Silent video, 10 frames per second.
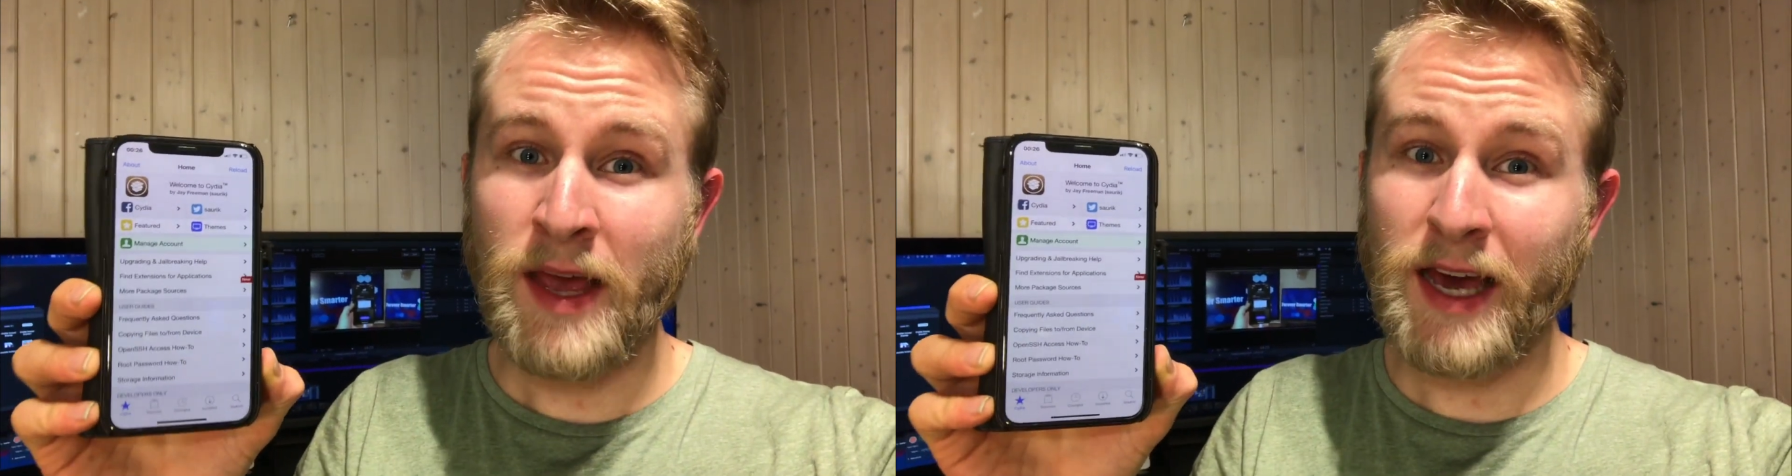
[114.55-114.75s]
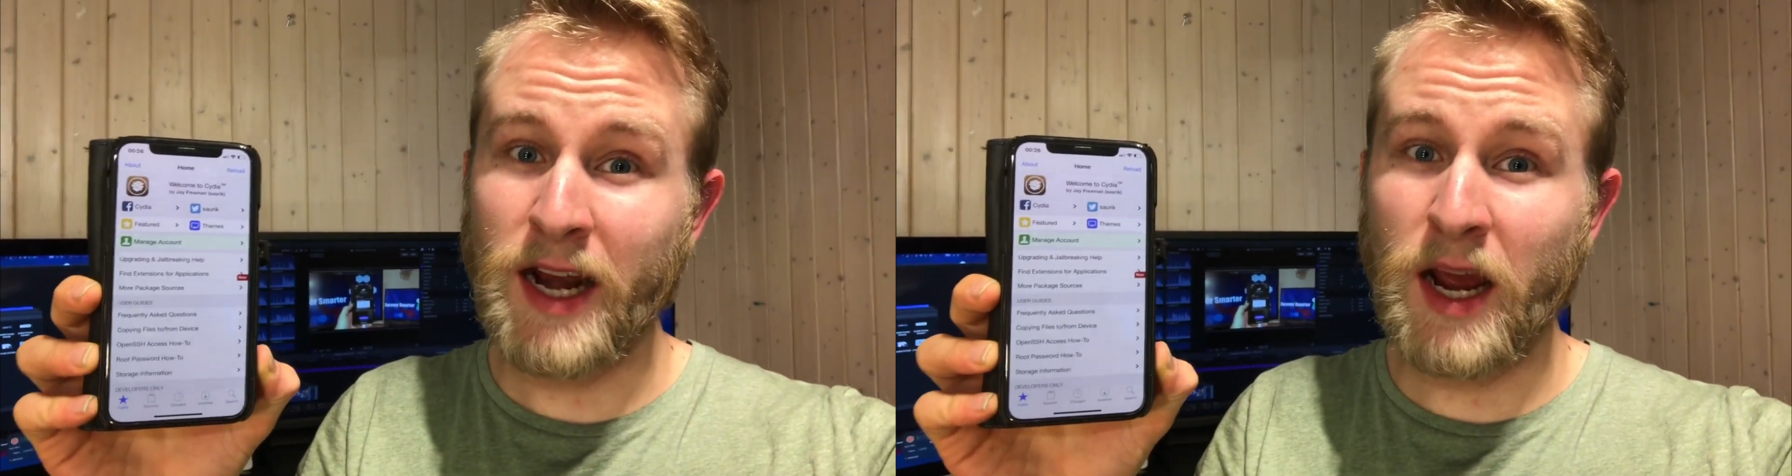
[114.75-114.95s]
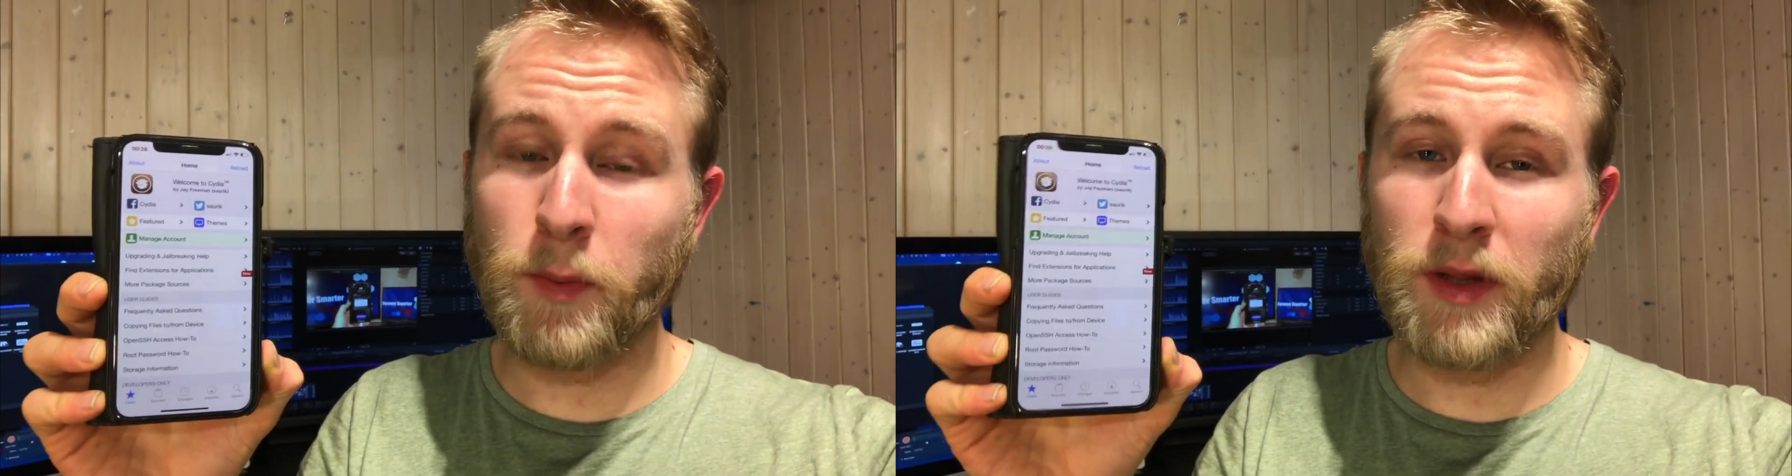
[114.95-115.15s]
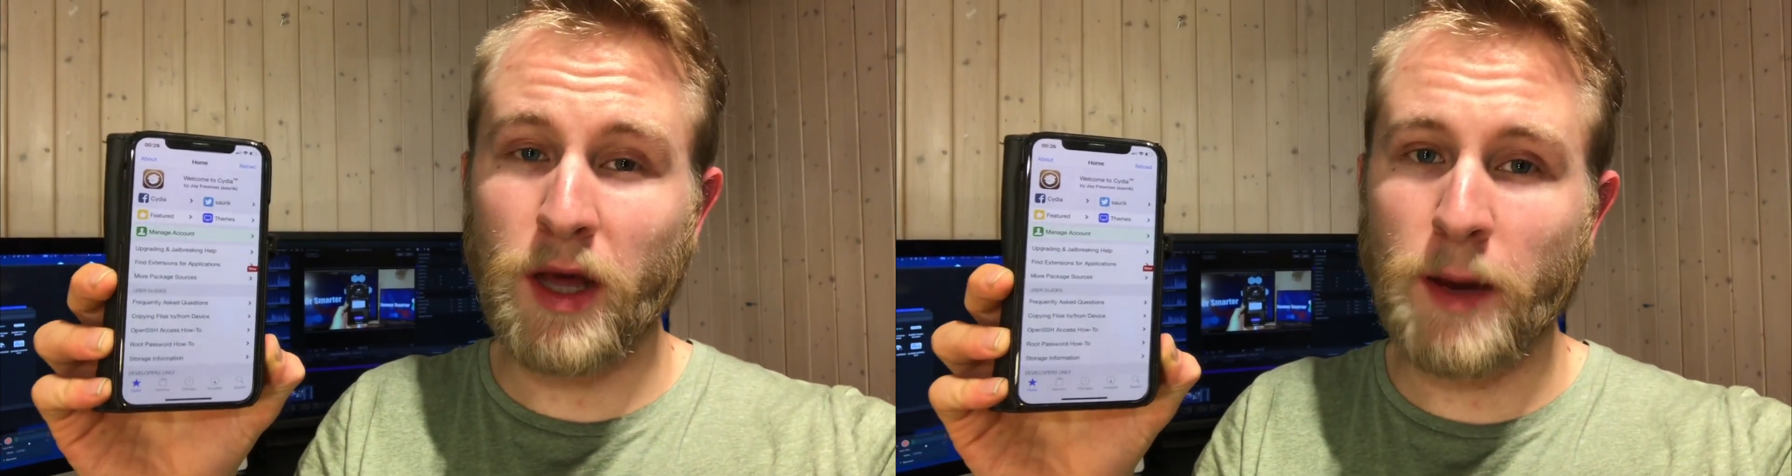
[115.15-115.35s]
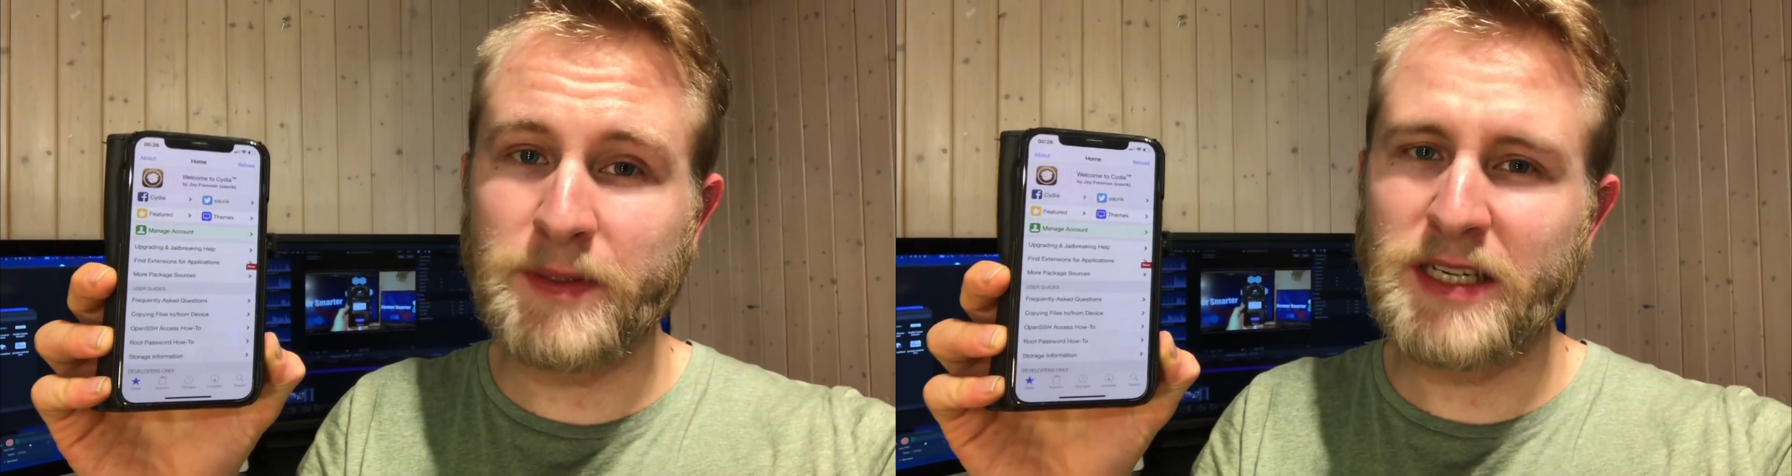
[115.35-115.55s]
and I will
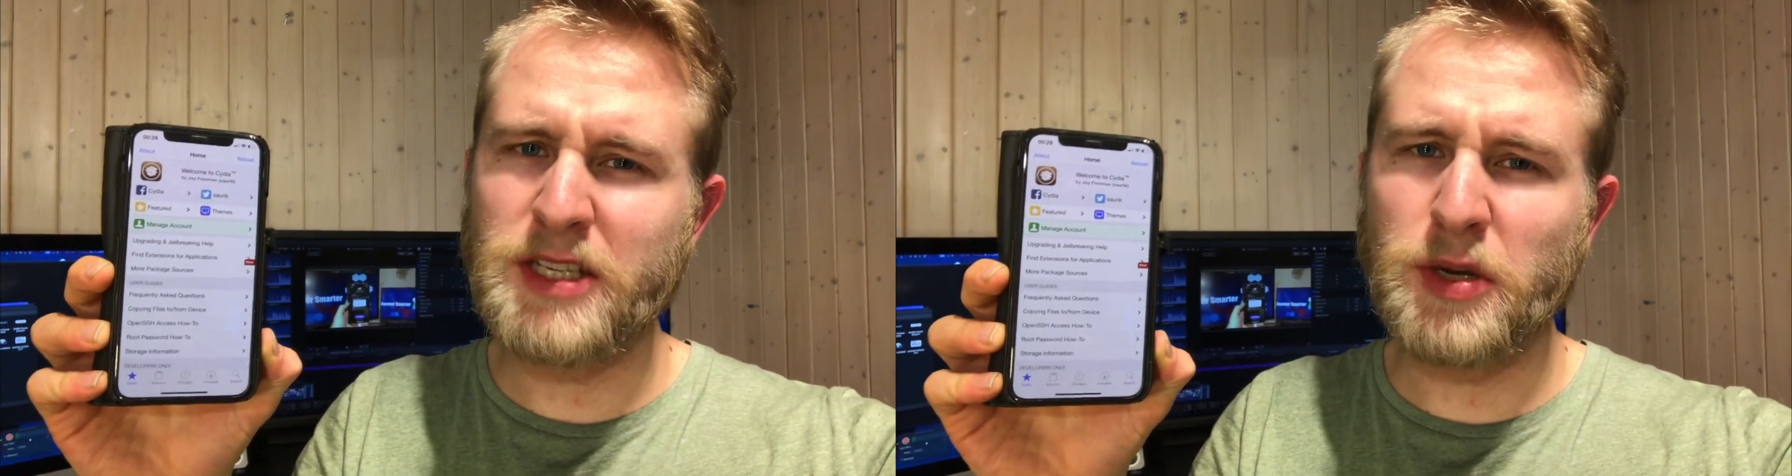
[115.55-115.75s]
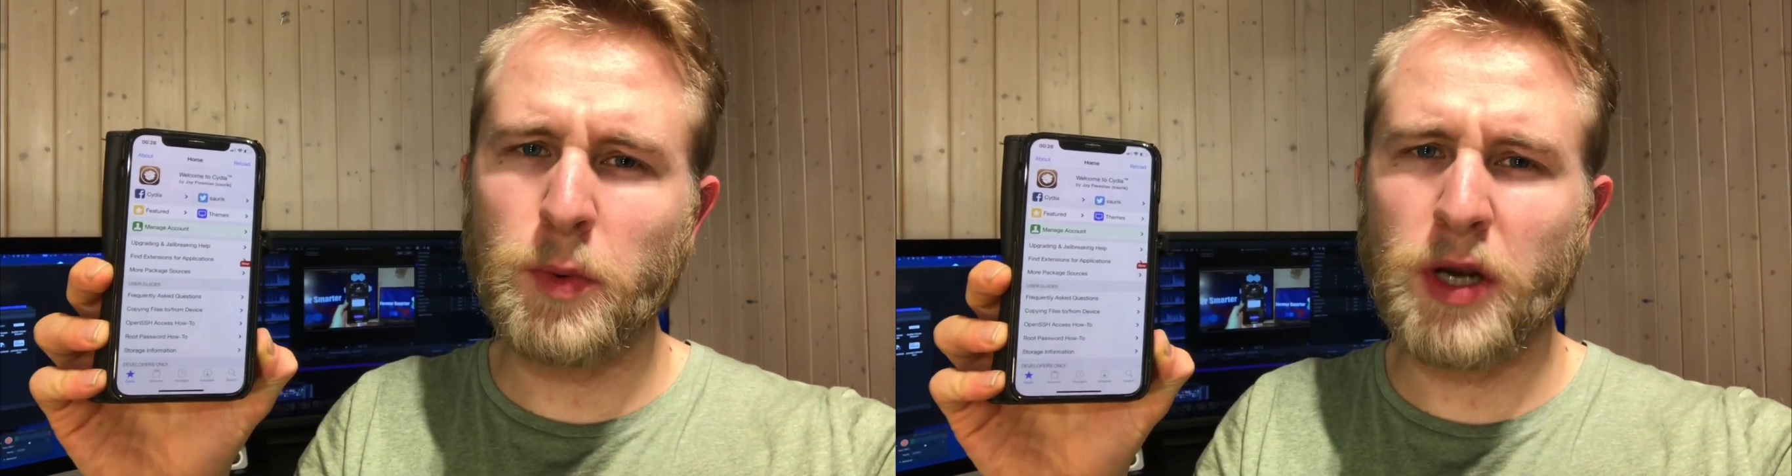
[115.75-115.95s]
update you with